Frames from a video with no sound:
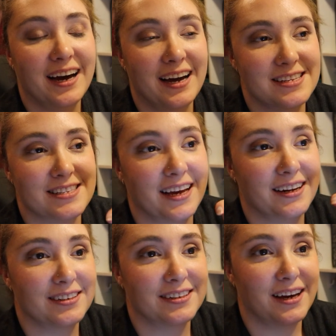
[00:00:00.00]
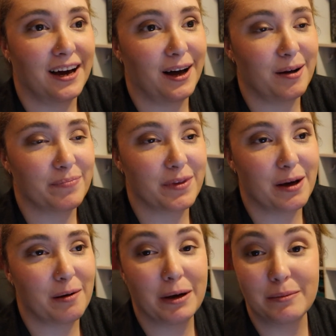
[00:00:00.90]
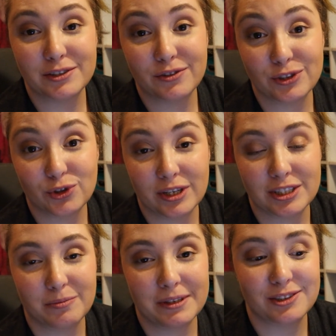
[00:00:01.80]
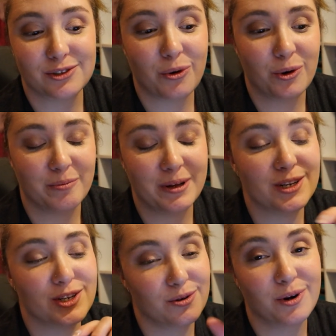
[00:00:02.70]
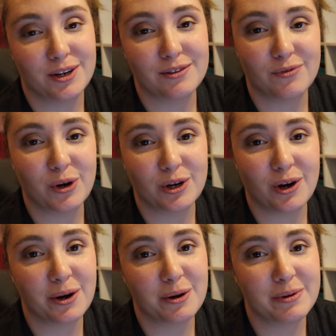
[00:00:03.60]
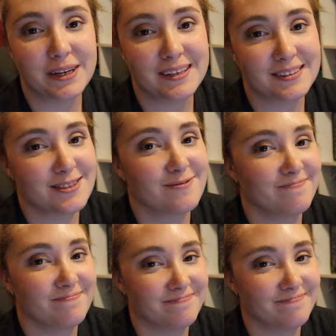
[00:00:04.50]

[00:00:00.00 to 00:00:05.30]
I sent um, a baby's first Grinchmas ornament to her for her daughter, because